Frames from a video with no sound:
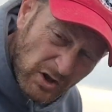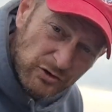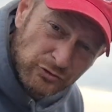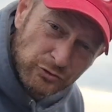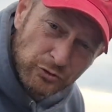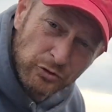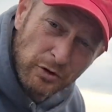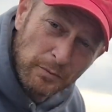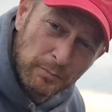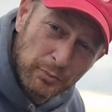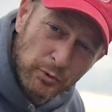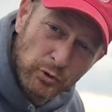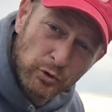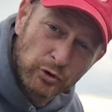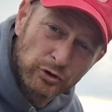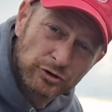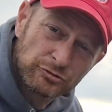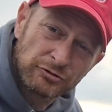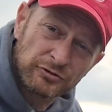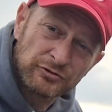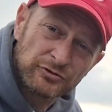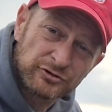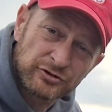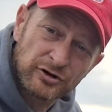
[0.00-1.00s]
so the
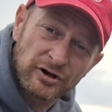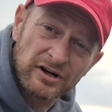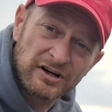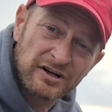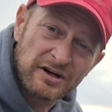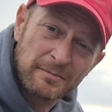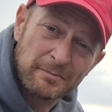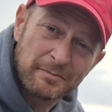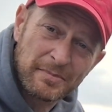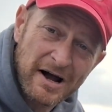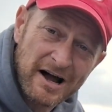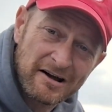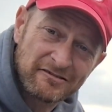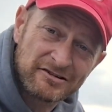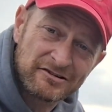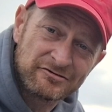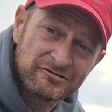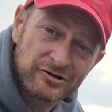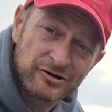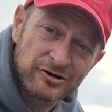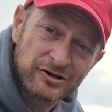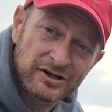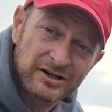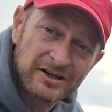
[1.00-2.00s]
border of Surrey and Barry
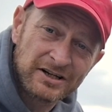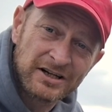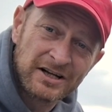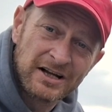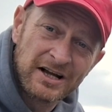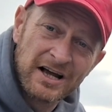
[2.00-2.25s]
really.